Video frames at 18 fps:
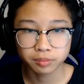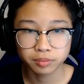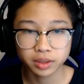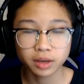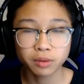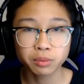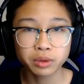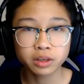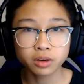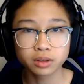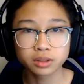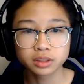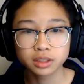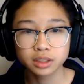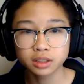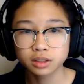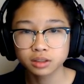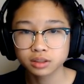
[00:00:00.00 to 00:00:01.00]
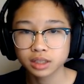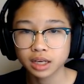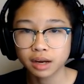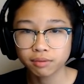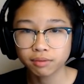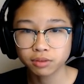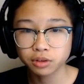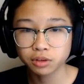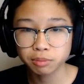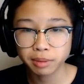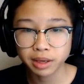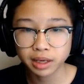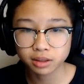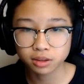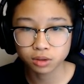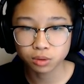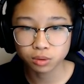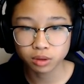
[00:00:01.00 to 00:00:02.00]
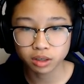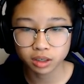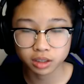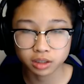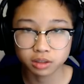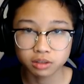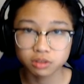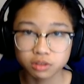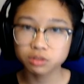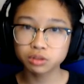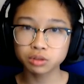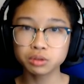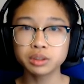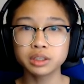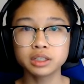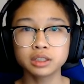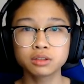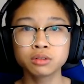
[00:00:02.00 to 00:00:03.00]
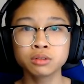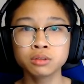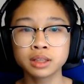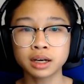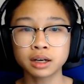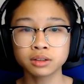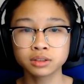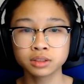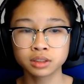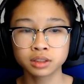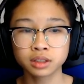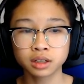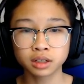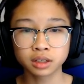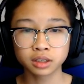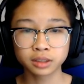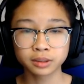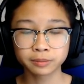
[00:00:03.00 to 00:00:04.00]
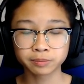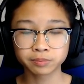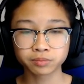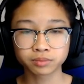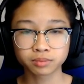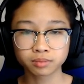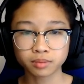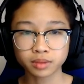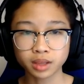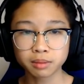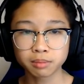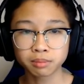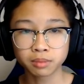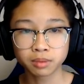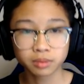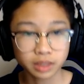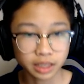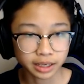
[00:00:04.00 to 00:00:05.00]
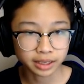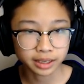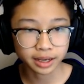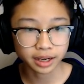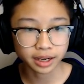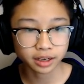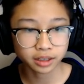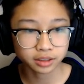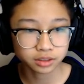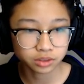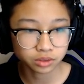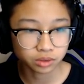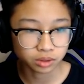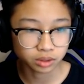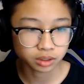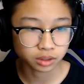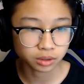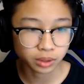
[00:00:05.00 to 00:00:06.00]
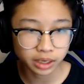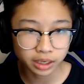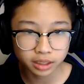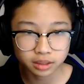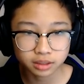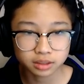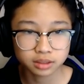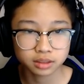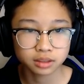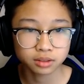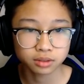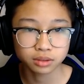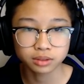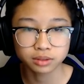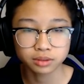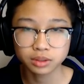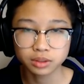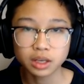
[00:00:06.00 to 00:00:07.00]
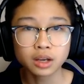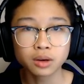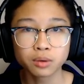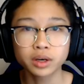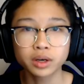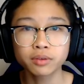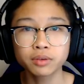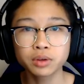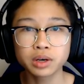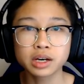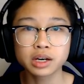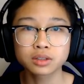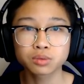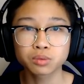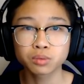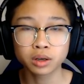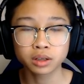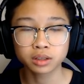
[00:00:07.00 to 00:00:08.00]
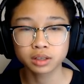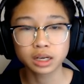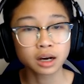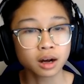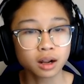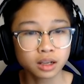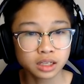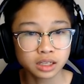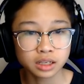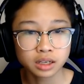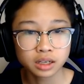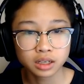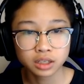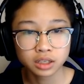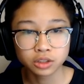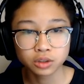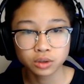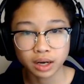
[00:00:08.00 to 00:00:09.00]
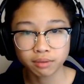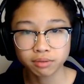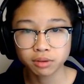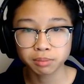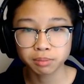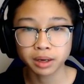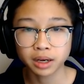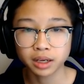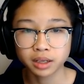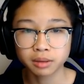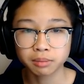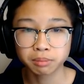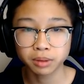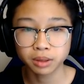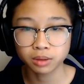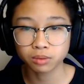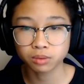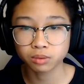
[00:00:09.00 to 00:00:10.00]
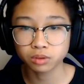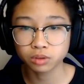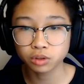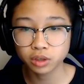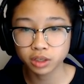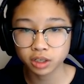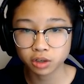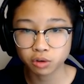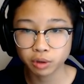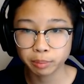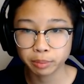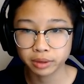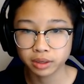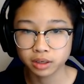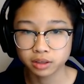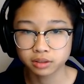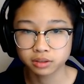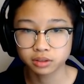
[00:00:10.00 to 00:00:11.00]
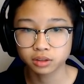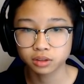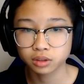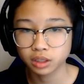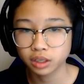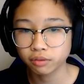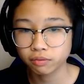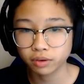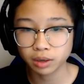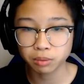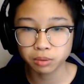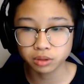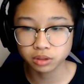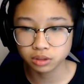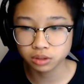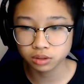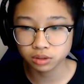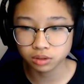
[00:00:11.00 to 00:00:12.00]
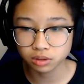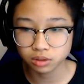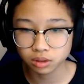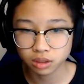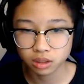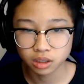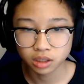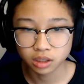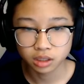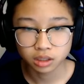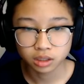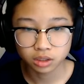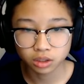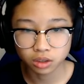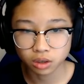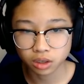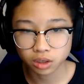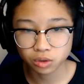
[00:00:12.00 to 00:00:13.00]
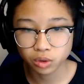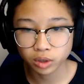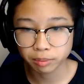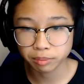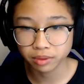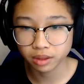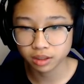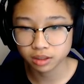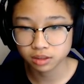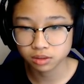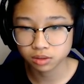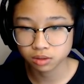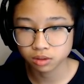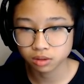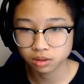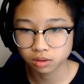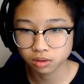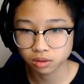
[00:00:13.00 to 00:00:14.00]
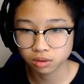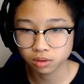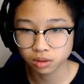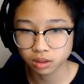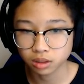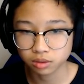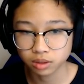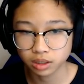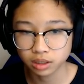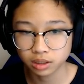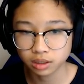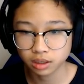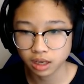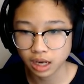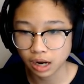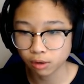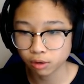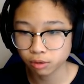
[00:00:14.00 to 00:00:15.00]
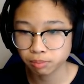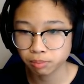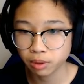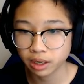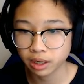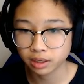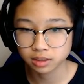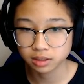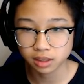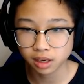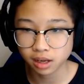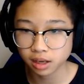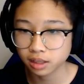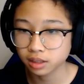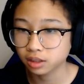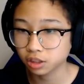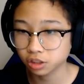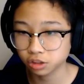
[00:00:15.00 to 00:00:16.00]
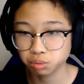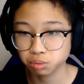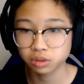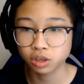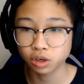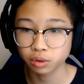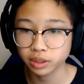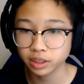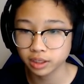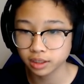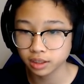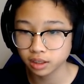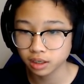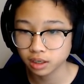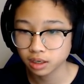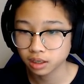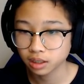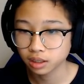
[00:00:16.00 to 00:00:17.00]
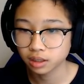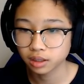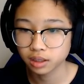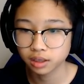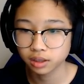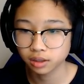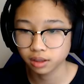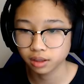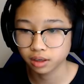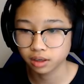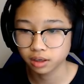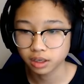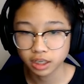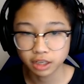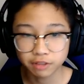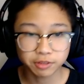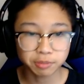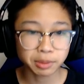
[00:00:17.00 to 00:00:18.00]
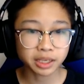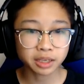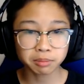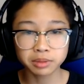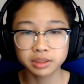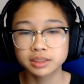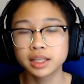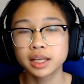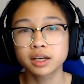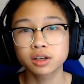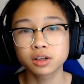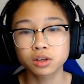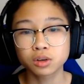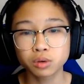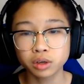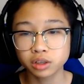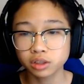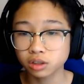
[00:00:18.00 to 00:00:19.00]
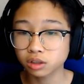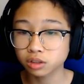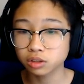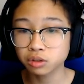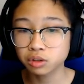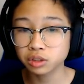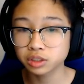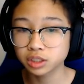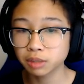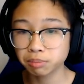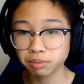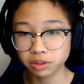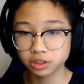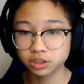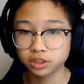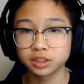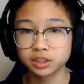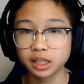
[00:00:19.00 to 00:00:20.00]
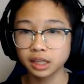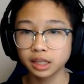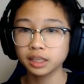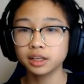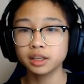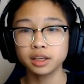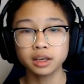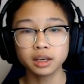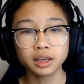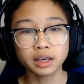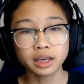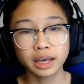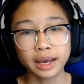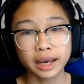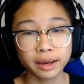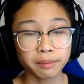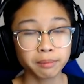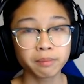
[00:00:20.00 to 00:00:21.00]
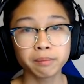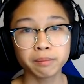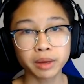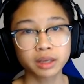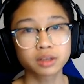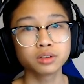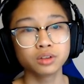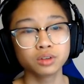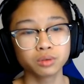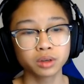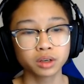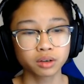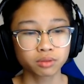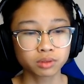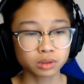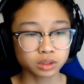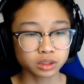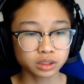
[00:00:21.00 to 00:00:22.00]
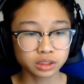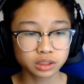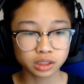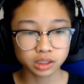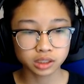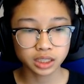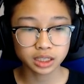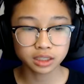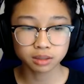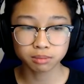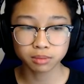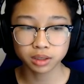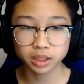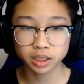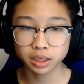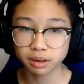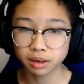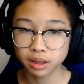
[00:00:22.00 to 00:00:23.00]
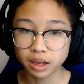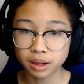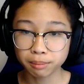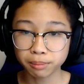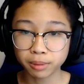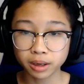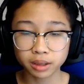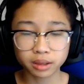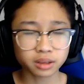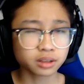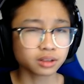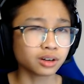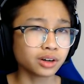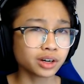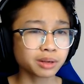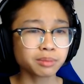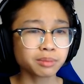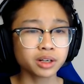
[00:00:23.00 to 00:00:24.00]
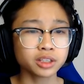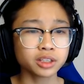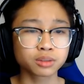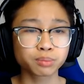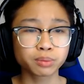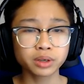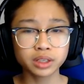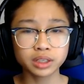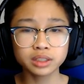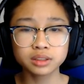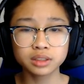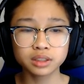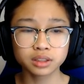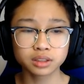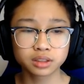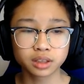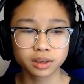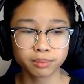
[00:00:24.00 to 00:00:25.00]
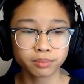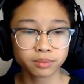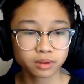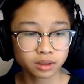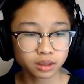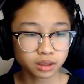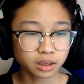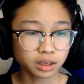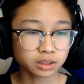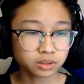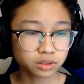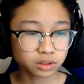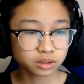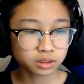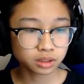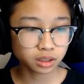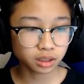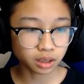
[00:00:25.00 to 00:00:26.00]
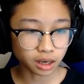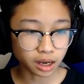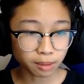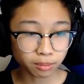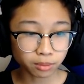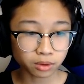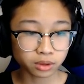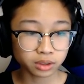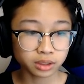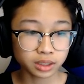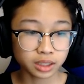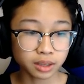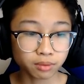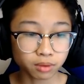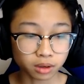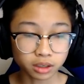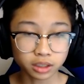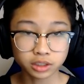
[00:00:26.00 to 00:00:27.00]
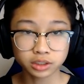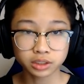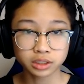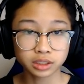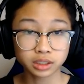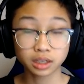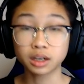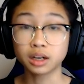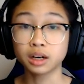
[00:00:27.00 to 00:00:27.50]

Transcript: Then we go to skills. After you make the quirk, you do need 2,000 like cash or credits or whatever you guys want to call it. You have to buy it, but you can equip it here. So if I were to, you know, equip this quirk, right, I would press that. This would go here, and then there. If you make a mistake on a quirk, you could simply just delete it and make a new one. Of course, it's gonna take some money, but earning money is pretty easy in this game. As you can see, I'm already level 100.